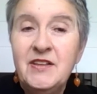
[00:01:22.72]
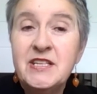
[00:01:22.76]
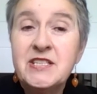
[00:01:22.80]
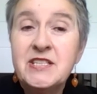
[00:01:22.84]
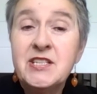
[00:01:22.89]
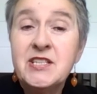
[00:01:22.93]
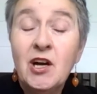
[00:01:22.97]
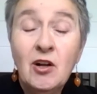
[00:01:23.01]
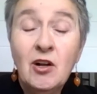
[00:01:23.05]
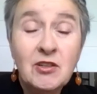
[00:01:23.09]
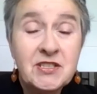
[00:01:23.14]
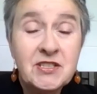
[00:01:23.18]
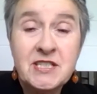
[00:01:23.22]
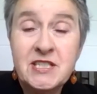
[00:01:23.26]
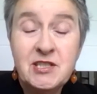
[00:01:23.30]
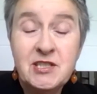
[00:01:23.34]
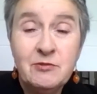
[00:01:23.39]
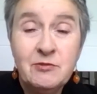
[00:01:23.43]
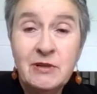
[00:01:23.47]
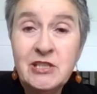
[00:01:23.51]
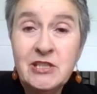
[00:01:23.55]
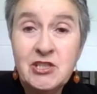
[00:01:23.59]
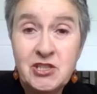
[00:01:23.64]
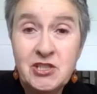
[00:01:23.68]
This whole
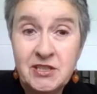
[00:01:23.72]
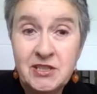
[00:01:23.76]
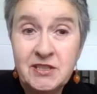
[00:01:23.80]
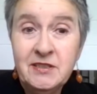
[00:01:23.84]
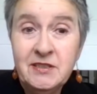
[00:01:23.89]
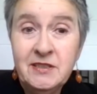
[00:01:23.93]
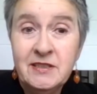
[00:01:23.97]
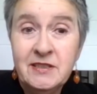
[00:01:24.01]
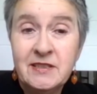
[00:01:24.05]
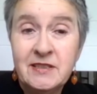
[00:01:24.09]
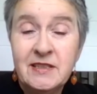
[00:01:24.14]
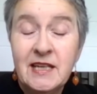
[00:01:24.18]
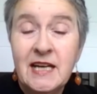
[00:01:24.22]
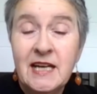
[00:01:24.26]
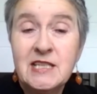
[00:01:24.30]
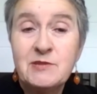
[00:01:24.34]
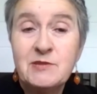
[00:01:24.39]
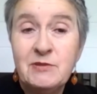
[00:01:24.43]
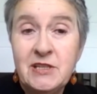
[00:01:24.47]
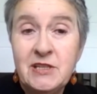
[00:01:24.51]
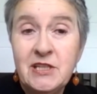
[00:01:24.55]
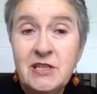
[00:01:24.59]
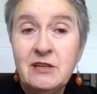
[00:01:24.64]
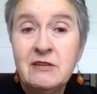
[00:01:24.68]
situation,
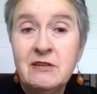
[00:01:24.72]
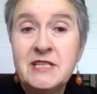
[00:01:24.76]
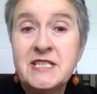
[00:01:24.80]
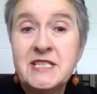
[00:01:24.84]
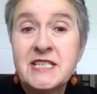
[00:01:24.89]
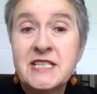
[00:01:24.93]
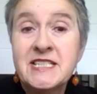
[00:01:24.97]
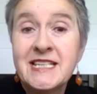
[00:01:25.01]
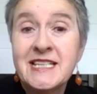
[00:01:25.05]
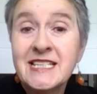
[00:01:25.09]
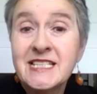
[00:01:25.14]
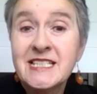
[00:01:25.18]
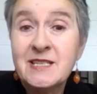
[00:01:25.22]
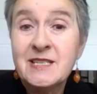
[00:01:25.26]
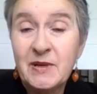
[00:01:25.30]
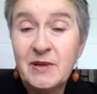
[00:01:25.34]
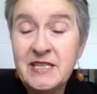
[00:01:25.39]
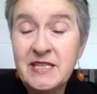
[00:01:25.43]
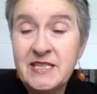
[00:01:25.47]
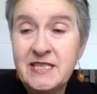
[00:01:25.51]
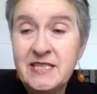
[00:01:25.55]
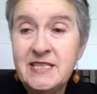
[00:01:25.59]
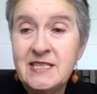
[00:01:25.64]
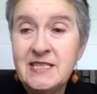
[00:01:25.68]
as we know, is
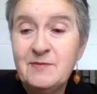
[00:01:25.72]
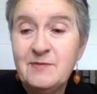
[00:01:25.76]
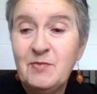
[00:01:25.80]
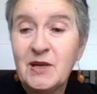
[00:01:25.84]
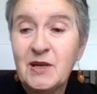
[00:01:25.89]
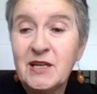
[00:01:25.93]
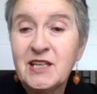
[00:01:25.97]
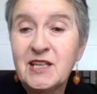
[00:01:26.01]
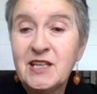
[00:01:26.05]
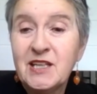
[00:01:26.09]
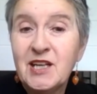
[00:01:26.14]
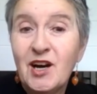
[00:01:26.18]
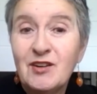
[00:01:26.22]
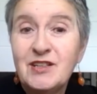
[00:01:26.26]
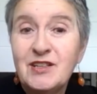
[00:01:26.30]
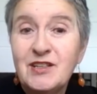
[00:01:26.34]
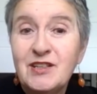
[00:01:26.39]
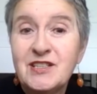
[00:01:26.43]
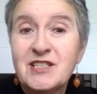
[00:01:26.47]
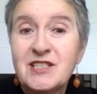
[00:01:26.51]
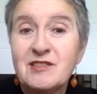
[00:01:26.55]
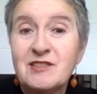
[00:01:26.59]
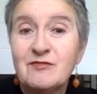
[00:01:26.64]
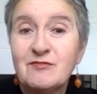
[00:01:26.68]
exacerbated by
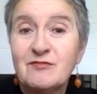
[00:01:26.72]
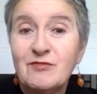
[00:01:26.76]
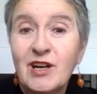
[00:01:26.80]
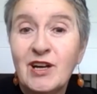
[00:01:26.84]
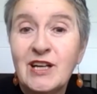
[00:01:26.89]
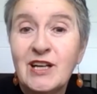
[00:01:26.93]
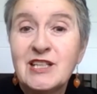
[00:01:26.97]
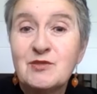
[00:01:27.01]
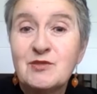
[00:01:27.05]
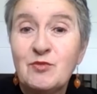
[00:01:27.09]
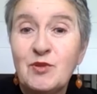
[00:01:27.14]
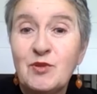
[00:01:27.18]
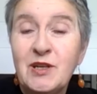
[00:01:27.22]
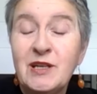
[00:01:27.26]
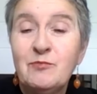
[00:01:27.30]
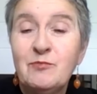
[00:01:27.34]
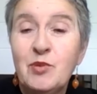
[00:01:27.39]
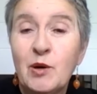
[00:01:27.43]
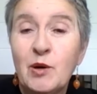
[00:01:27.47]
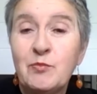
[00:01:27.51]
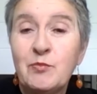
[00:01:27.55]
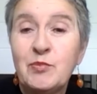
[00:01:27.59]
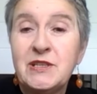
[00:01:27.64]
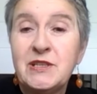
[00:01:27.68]
current right-wing
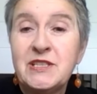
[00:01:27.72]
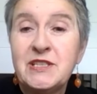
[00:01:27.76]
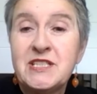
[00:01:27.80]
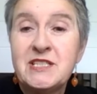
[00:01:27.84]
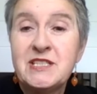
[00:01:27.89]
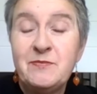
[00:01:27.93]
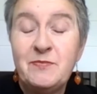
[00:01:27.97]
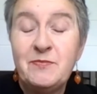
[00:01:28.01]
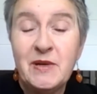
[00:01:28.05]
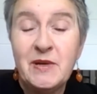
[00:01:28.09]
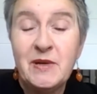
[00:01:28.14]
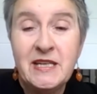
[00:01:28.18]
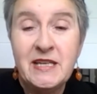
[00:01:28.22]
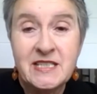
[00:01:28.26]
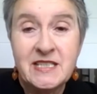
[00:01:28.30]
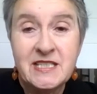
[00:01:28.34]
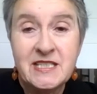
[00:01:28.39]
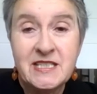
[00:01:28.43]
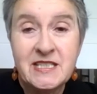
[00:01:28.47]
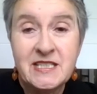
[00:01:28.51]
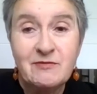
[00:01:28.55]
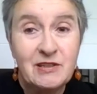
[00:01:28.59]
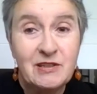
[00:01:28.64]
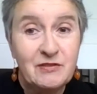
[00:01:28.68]
populist debates
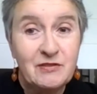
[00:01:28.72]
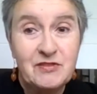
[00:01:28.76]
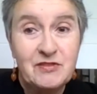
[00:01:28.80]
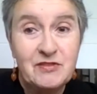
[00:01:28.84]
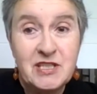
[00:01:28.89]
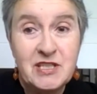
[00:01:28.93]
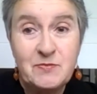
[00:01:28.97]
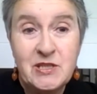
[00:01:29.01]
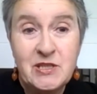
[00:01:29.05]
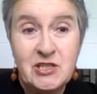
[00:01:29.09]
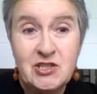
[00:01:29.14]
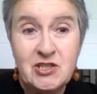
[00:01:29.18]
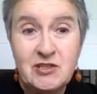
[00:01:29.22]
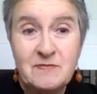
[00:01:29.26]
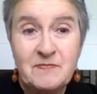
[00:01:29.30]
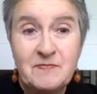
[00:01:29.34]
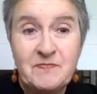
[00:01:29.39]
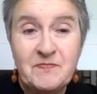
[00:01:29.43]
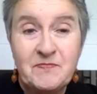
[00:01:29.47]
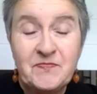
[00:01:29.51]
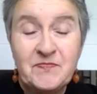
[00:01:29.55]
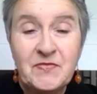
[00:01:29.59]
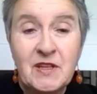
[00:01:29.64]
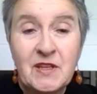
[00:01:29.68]
around free speech.
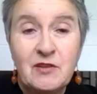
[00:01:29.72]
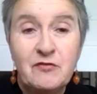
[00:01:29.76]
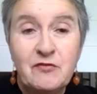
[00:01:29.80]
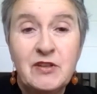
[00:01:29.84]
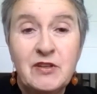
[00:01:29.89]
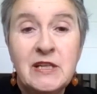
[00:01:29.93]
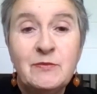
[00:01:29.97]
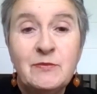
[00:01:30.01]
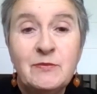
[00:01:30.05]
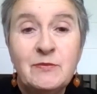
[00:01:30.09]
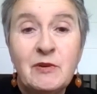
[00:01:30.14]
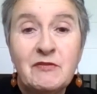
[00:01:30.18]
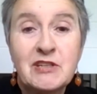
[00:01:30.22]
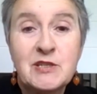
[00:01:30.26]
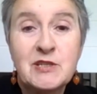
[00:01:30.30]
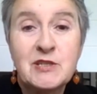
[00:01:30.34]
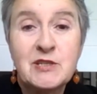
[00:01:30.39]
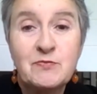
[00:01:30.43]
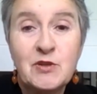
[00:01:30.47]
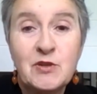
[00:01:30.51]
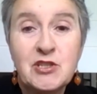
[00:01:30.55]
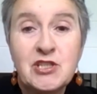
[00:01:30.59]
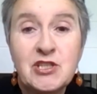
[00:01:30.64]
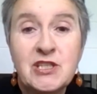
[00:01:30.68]
Freedom of
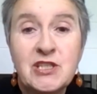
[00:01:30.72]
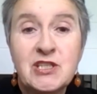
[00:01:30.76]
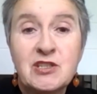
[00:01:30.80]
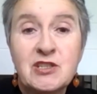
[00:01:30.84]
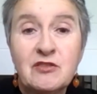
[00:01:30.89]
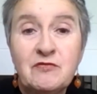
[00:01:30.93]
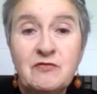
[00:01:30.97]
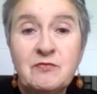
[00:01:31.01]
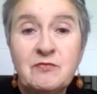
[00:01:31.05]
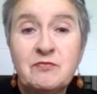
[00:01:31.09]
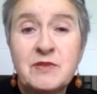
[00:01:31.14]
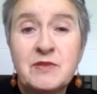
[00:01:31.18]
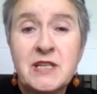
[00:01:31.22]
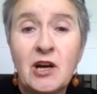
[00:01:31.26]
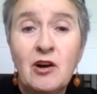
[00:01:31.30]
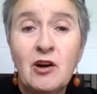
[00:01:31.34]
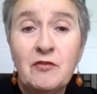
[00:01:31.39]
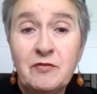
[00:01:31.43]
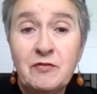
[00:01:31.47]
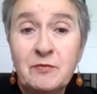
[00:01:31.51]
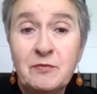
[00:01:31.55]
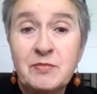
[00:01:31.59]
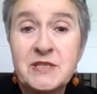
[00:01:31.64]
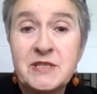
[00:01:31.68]
expression is
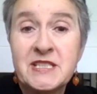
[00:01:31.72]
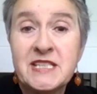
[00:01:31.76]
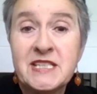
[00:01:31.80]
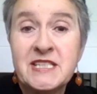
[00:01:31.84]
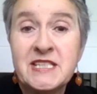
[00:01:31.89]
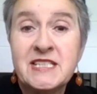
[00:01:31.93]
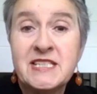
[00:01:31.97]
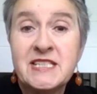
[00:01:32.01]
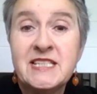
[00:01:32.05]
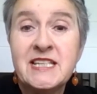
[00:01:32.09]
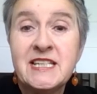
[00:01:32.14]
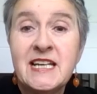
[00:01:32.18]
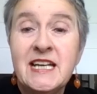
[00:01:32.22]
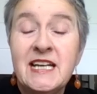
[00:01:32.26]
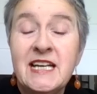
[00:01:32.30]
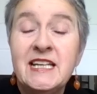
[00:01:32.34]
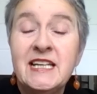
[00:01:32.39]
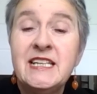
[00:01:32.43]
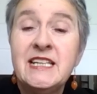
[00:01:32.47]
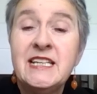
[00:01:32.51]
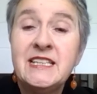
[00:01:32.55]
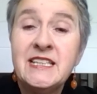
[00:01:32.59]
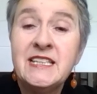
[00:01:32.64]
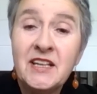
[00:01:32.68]
often presented
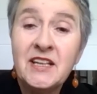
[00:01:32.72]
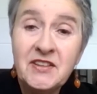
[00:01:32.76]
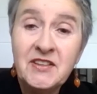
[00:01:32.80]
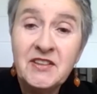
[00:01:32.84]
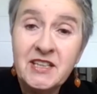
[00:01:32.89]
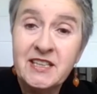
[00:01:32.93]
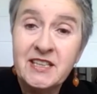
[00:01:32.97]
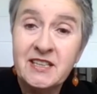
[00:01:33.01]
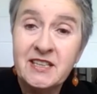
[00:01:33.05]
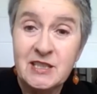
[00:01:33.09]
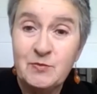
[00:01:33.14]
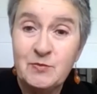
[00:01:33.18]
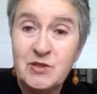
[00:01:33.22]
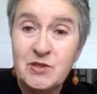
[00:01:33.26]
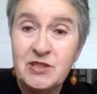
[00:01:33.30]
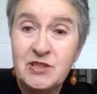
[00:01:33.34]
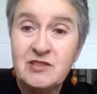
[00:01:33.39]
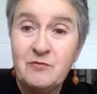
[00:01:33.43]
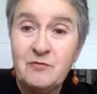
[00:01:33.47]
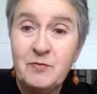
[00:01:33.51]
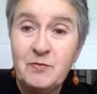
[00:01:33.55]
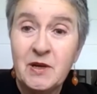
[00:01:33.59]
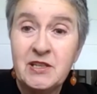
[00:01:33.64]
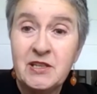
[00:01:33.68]
in another
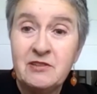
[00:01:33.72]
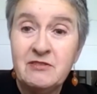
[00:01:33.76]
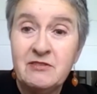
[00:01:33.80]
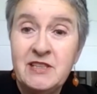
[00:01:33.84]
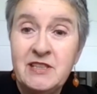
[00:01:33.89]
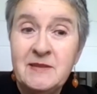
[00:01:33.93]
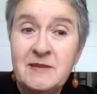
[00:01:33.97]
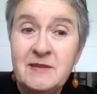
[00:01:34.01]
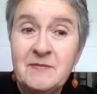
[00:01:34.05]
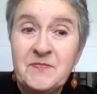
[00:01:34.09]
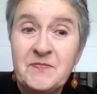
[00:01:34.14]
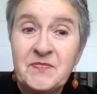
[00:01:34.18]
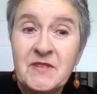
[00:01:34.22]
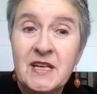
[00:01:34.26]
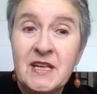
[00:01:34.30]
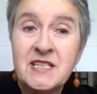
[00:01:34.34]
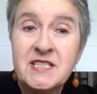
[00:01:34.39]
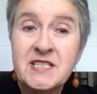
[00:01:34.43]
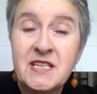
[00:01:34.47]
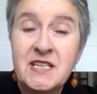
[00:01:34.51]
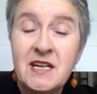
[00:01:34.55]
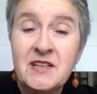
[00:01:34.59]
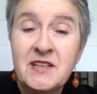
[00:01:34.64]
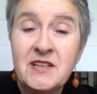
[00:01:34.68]
counterproductive binary
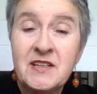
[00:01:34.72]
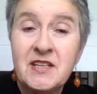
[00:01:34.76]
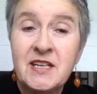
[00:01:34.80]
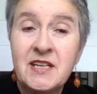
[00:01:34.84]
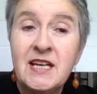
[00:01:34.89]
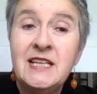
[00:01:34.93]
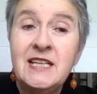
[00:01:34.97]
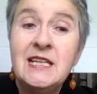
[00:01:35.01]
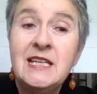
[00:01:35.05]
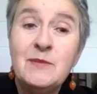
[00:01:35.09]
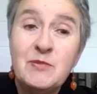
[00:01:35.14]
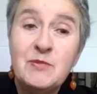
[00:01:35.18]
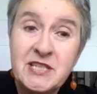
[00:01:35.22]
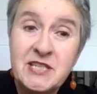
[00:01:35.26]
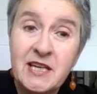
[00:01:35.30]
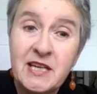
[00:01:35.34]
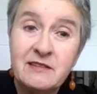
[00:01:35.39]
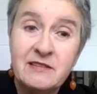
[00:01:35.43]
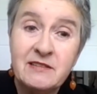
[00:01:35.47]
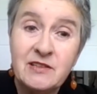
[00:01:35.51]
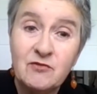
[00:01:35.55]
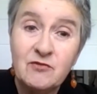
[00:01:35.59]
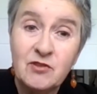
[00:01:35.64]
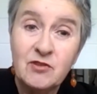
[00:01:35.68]
as either a
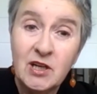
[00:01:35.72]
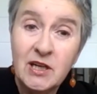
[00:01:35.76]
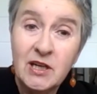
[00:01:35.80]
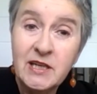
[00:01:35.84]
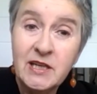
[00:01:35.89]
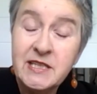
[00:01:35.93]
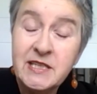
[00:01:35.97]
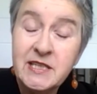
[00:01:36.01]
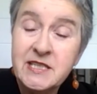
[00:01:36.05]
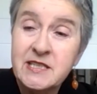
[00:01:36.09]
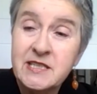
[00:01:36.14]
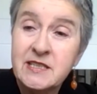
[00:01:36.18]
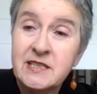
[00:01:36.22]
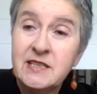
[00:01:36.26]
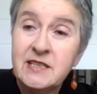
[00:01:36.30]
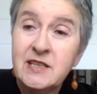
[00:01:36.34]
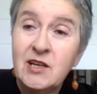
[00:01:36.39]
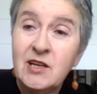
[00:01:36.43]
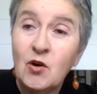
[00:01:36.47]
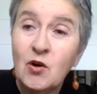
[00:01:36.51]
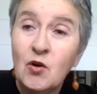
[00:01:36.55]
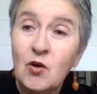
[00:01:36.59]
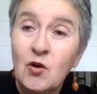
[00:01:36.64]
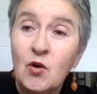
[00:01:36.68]
libertarian right
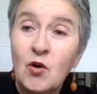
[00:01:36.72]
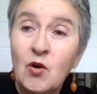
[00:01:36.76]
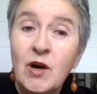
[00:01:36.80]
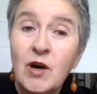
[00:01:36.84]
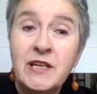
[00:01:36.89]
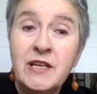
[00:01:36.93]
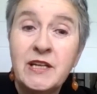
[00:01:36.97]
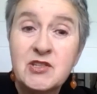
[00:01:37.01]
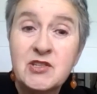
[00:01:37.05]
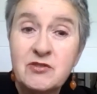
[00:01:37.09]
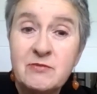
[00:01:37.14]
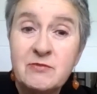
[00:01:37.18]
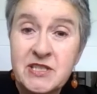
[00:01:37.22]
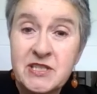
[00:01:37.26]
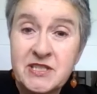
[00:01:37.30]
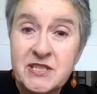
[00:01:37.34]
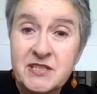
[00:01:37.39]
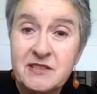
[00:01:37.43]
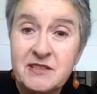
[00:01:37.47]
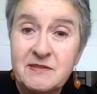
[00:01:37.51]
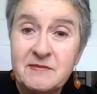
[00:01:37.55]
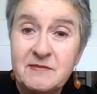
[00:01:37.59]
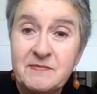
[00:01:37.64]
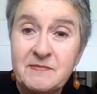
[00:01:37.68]
or an extreme
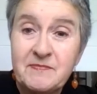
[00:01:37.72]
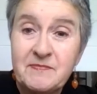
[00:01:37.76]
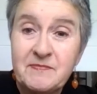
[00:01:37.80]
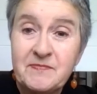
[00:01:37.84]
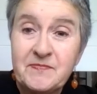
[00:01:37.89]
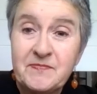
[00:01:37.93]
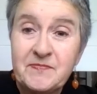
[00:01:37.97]
risk.